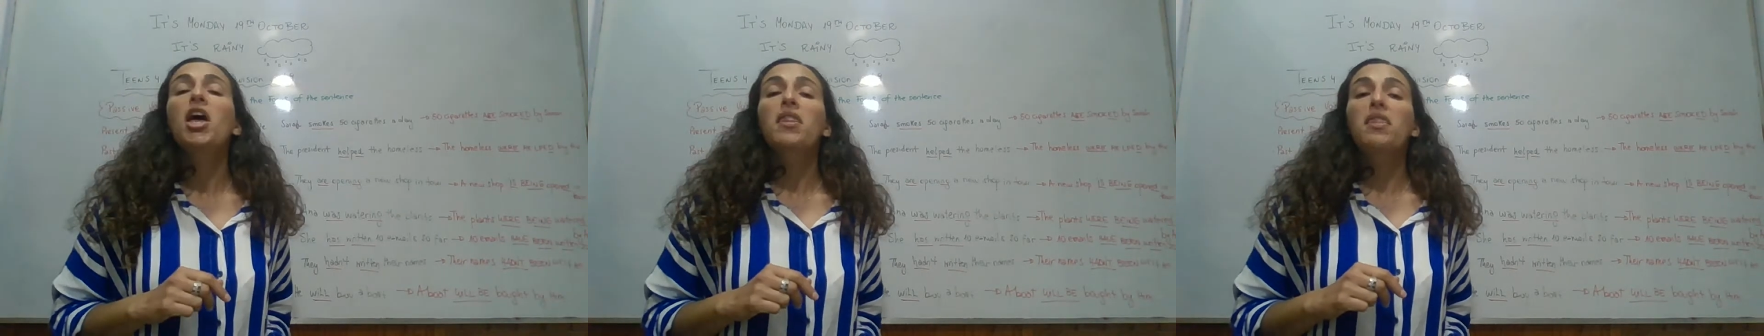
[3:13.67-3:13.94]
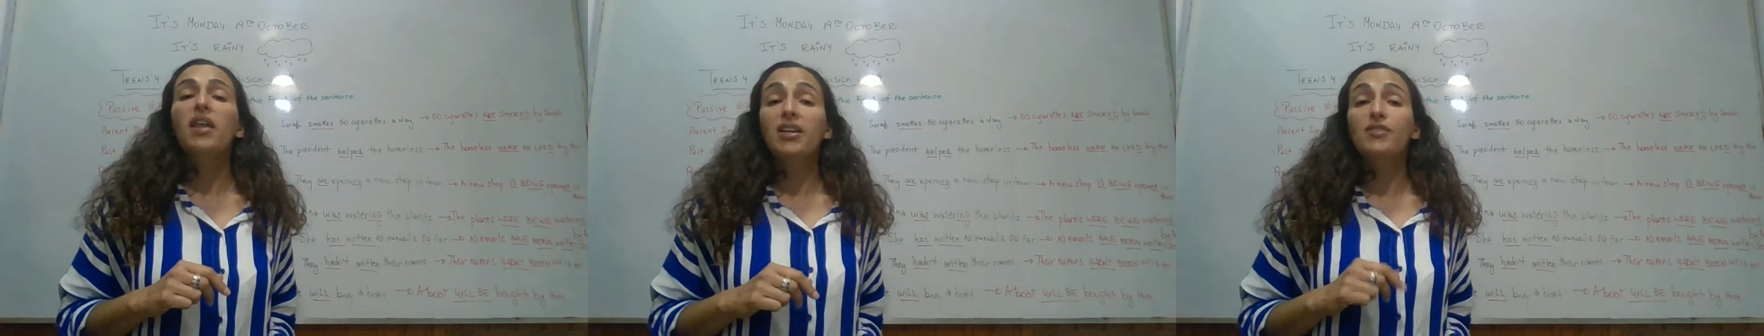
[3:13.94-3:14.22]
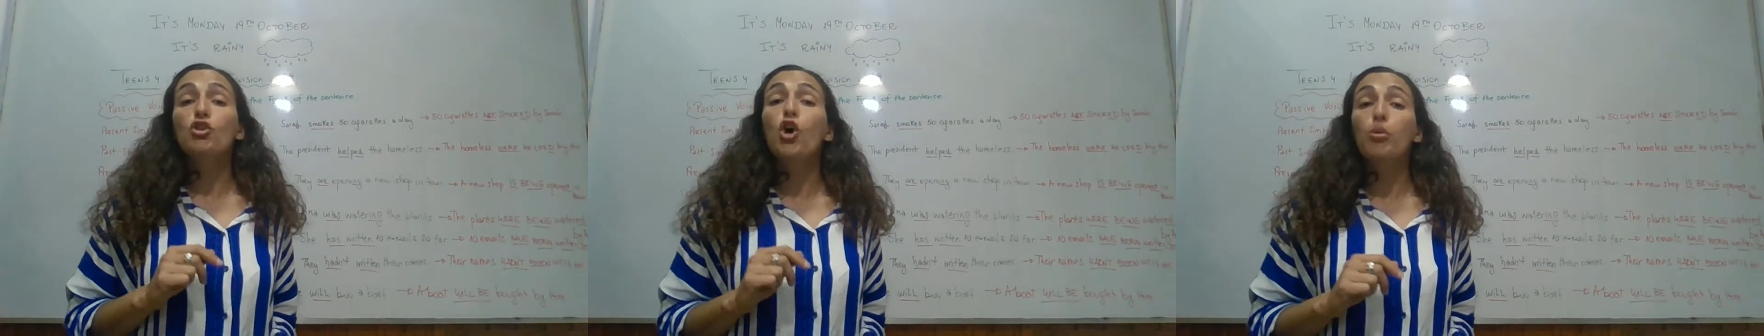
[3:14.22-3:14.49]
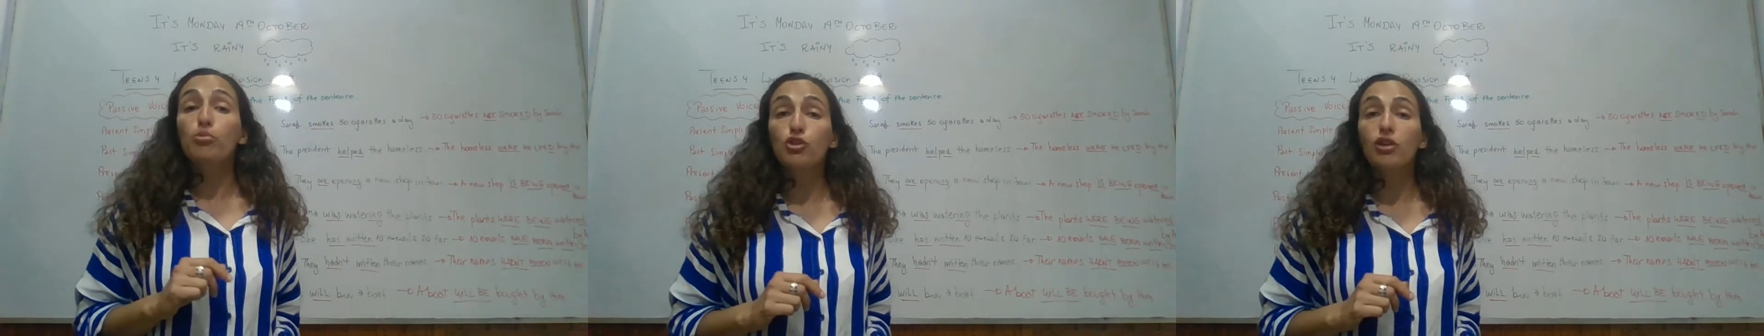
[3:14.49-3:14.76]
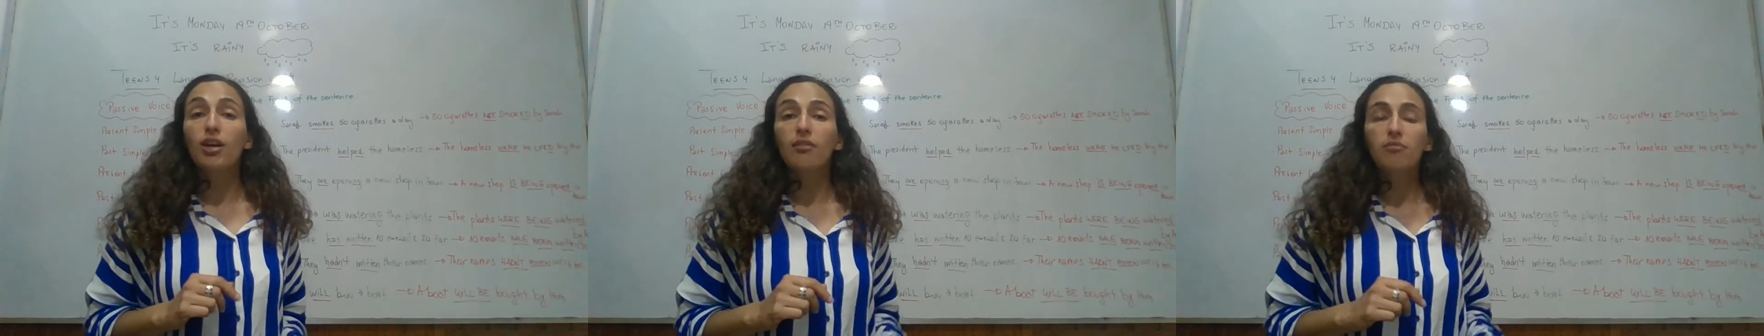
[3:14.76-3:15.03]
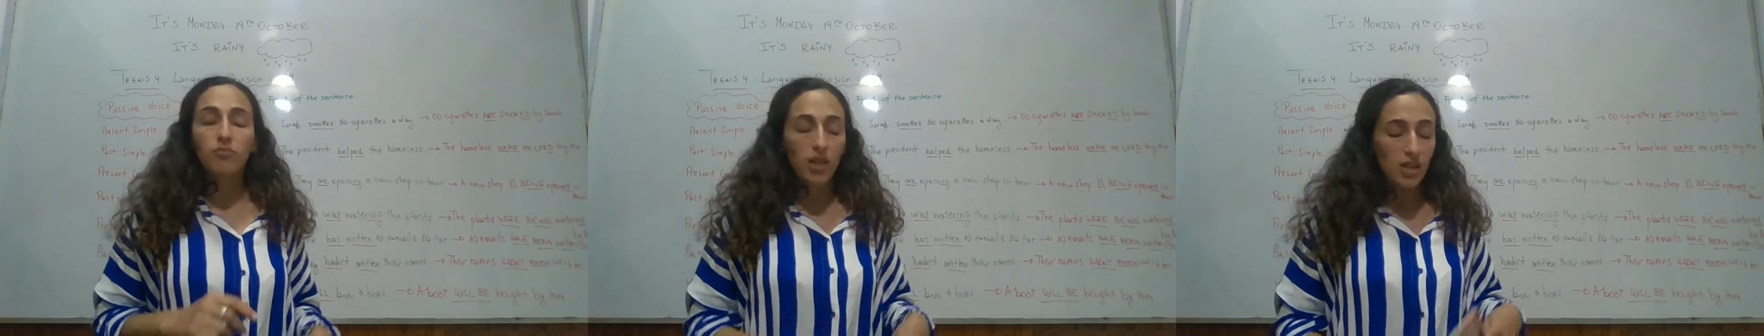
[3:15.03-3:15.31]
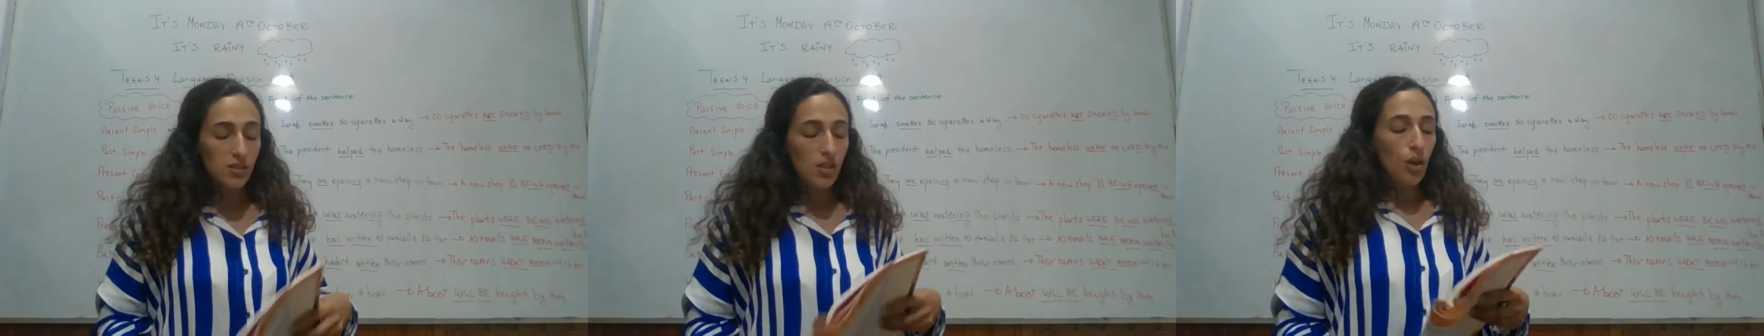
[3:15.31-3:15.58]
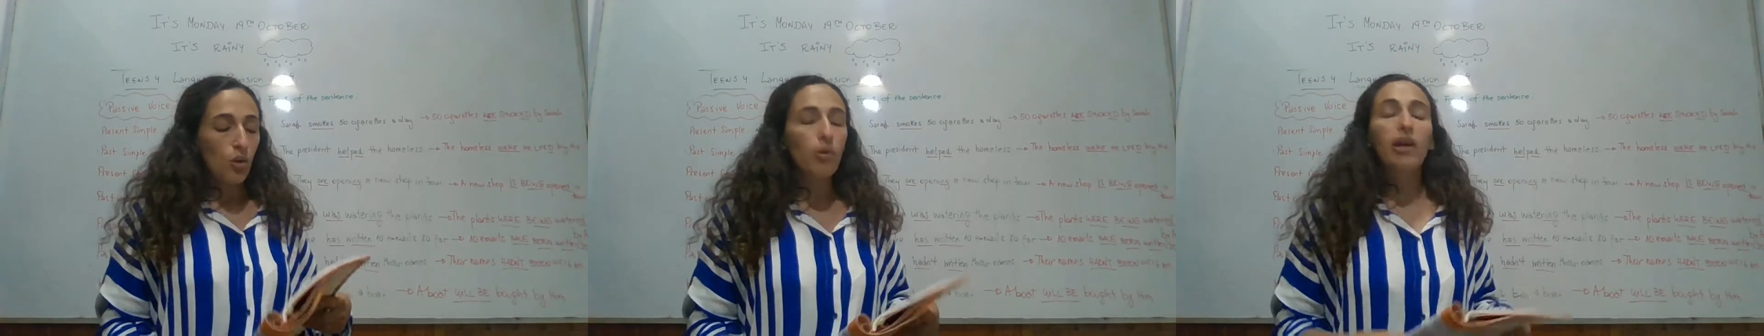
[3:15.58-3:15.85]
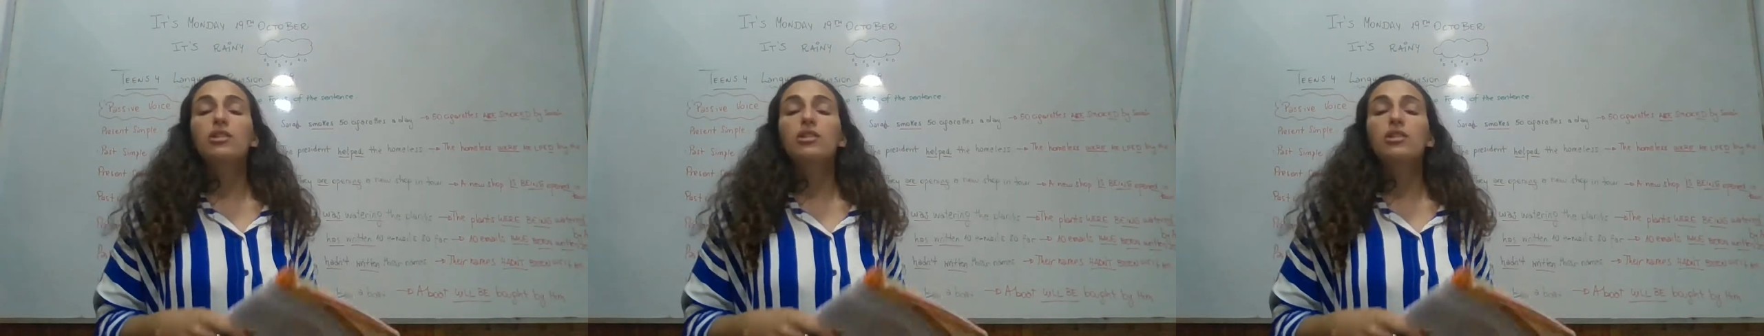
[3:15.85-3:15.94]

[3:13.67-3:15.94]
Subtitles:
That is optional. Yes? Well,